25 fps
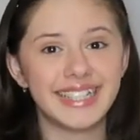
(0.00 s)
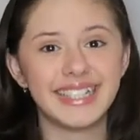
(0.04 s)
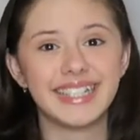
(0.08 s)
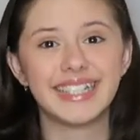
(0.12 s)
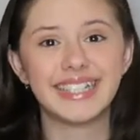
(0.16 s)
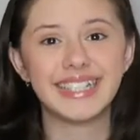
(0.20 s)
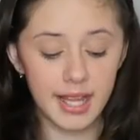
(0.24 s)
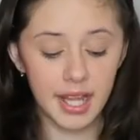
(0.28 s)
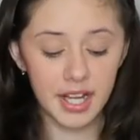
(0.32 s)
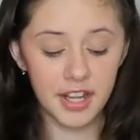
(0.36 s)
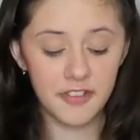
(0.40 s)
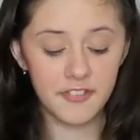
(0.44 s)

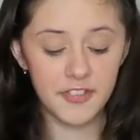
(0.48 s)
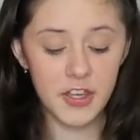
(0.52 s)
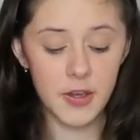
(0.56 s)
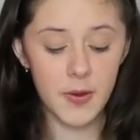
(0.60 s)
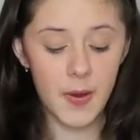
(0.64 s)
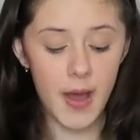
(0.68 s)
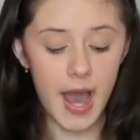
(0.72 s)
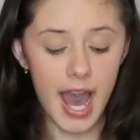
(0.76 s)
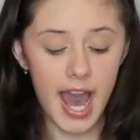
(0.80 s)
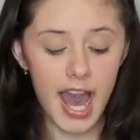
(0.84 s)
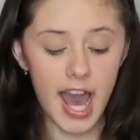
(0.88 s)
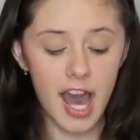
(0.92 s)
then if
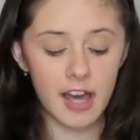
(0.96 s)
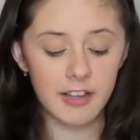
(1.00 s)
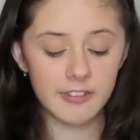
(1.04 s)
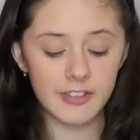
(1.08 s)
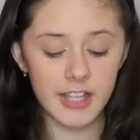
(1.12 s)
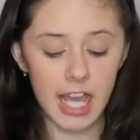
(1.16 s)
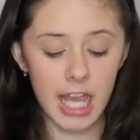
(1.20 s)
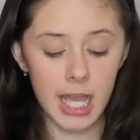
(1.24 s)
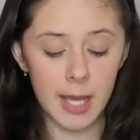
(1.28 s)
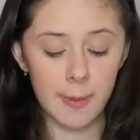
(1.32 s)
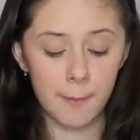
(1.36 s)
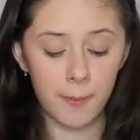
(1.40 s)
you
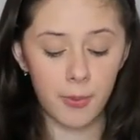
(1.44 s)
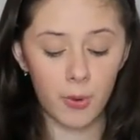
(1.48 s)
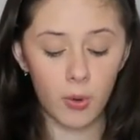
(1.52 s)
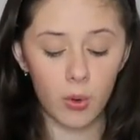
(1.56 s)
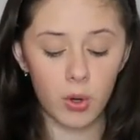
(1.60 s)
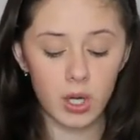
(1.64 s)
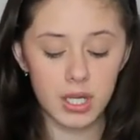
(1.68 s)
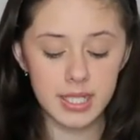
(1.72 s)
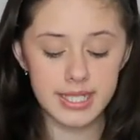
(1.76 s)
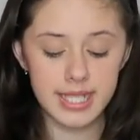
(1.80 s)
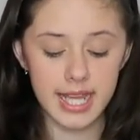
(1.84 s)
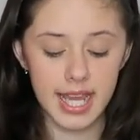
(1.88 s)
have a
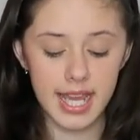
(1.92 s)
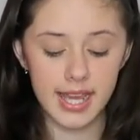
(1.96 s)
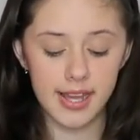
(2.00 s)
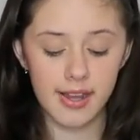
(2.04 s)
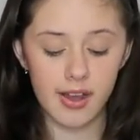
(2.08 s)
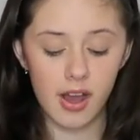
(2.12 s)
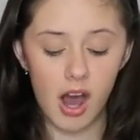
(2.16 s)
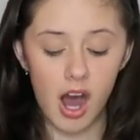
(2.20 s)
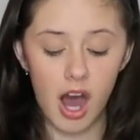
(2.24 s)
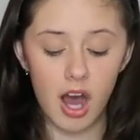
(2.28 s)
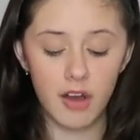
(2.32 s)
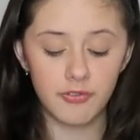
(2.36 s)
poor
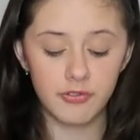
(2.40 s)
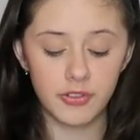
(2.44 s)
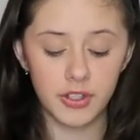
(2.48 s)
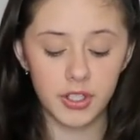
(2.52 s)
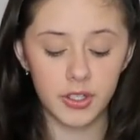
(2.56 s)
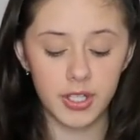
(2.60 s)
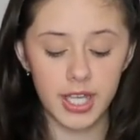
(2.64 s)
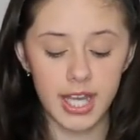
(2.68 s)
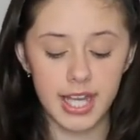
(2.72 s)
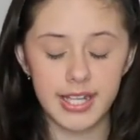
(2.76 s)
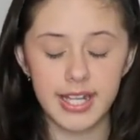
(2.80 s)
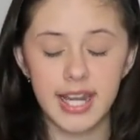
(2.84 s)
takeoff,
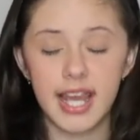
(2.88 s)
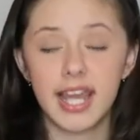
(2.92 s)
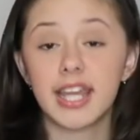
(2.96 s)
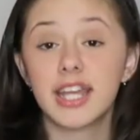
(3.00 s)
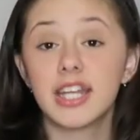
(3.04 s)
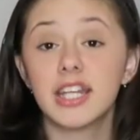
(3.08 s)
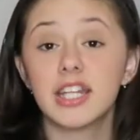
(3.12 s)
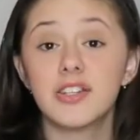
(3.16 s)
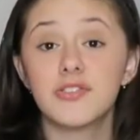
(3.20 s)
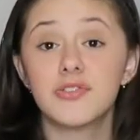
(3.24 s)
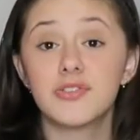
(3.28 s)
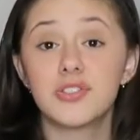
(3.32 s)
you get
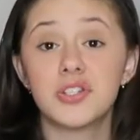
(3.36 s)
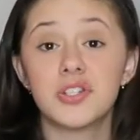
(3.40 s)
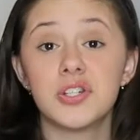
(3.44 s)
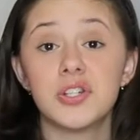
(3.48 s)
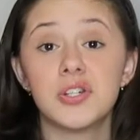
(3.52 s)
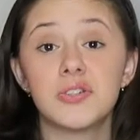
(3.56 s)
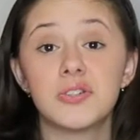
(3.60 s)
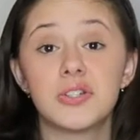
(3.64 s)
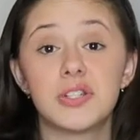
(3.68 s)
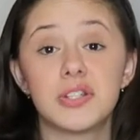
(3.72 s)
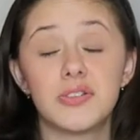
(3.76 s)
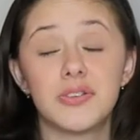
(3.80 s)
negative
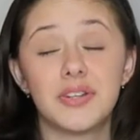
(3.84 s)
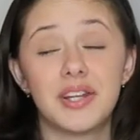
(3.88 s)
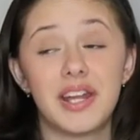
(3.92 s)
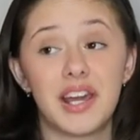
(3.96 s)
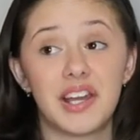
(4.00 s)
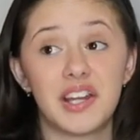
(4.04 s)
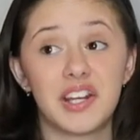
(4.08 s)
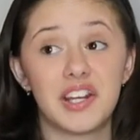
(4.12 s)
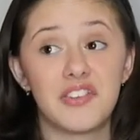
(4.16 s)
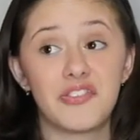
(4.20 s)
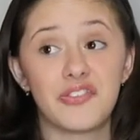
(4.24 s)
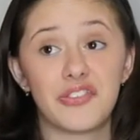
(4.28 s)
2 to a
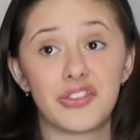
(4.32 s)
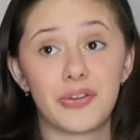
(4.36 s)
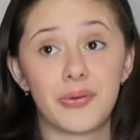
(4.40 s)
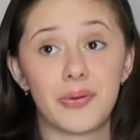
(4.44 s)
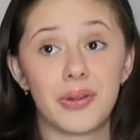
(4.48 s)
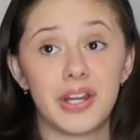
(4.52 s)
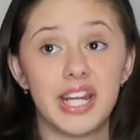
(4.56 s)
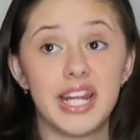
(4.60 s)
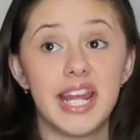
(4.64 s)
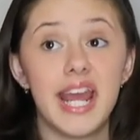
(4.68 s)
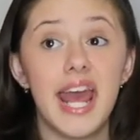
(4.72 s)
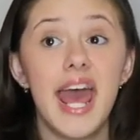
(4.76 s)
negative
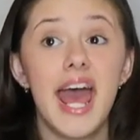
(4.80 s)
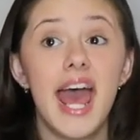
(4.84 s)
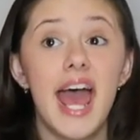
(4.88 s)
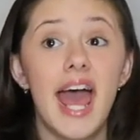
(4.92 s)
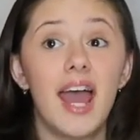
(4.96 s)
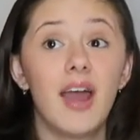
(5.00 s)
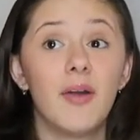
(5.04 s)
3.